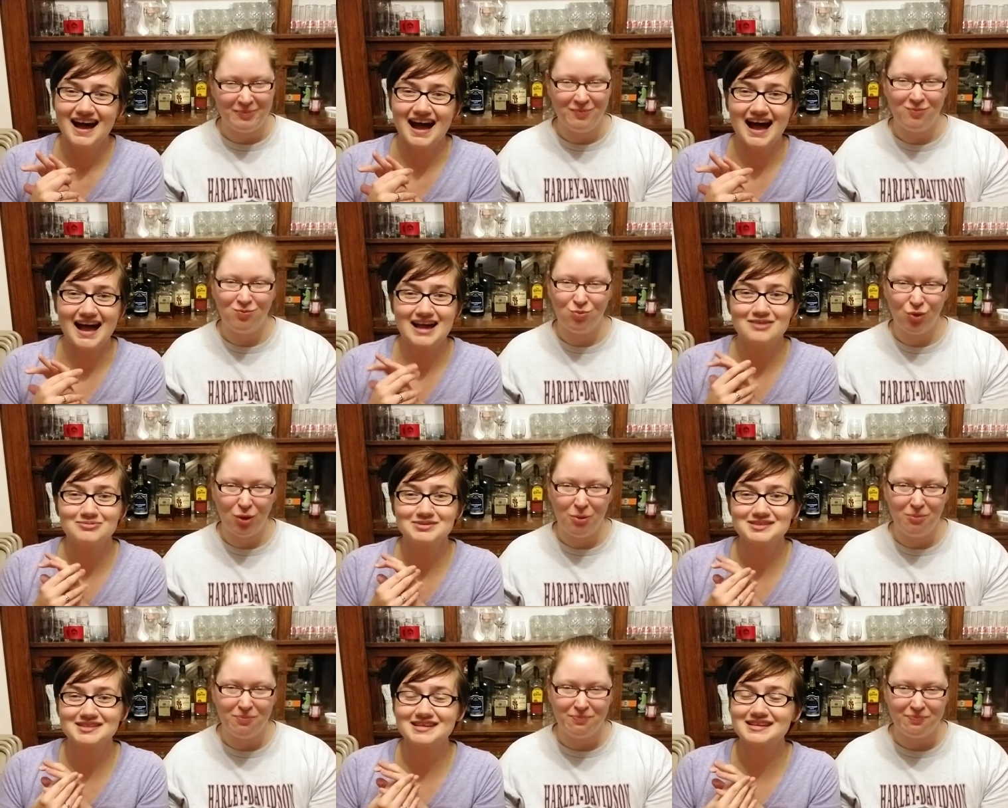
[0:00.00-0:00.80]
Speaker 1: I
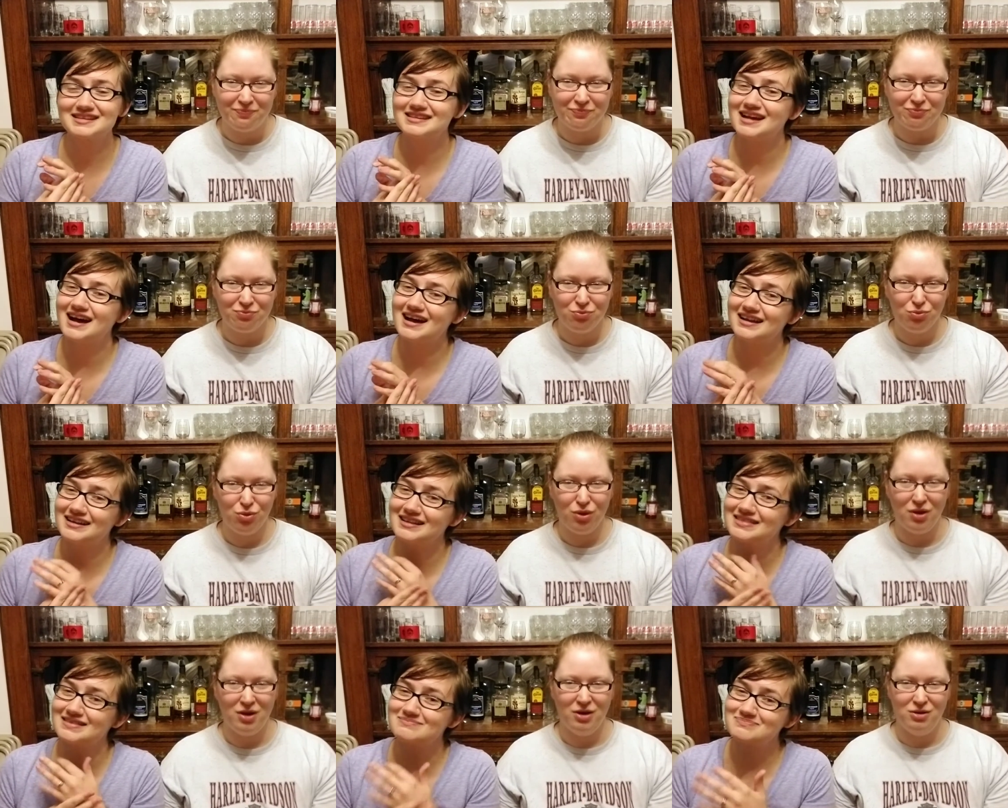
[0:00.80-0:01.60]
was like not
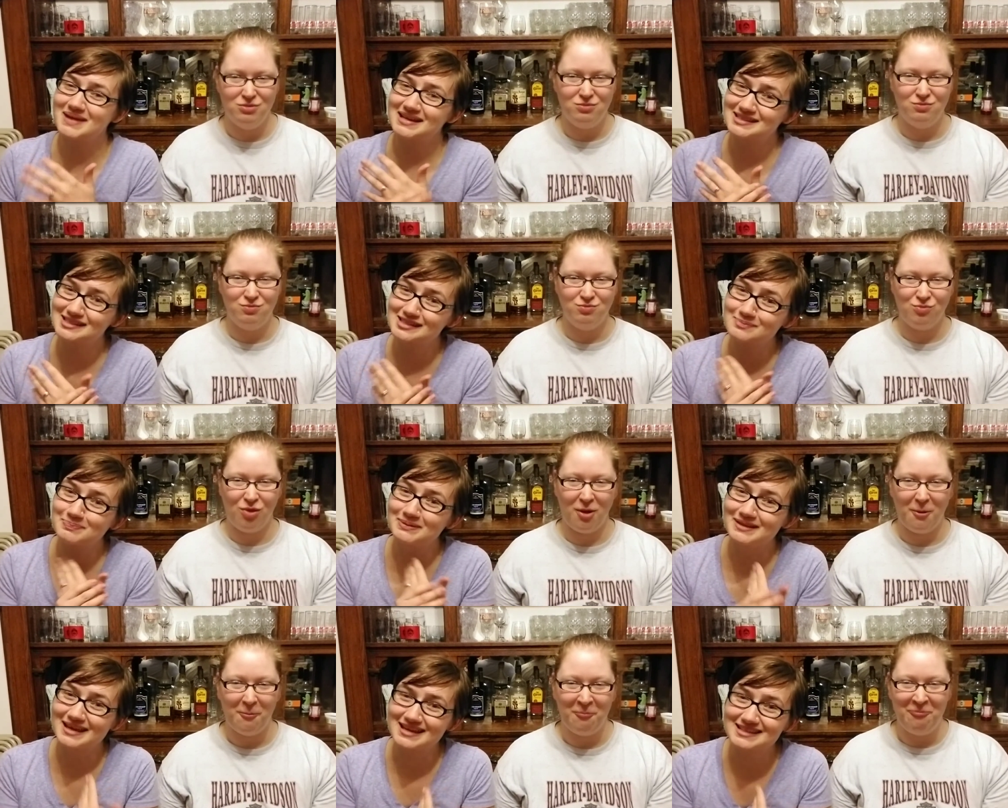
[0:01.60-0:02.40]
in the best
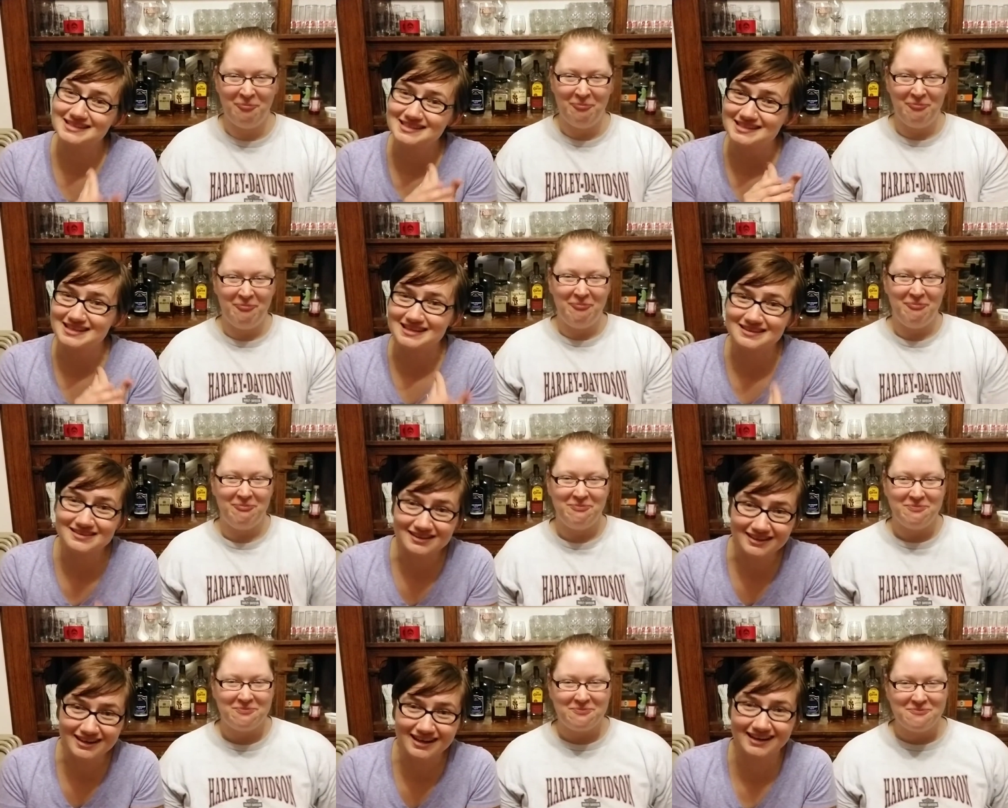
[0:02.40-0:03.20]
place
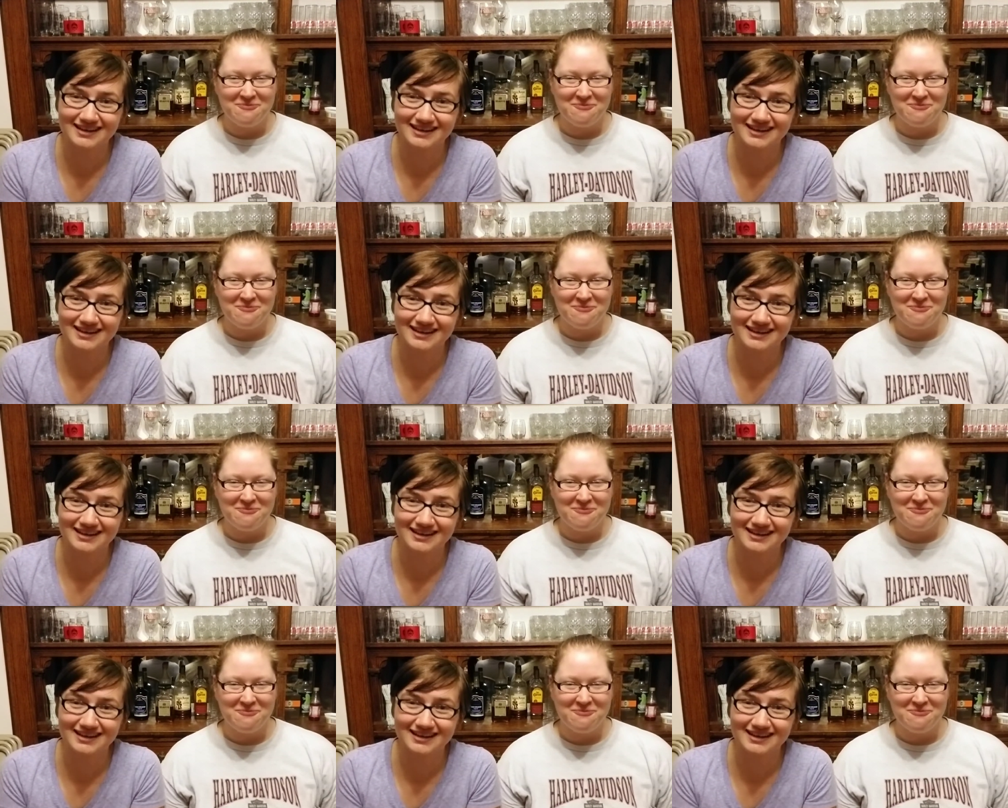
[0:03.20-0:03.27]
either.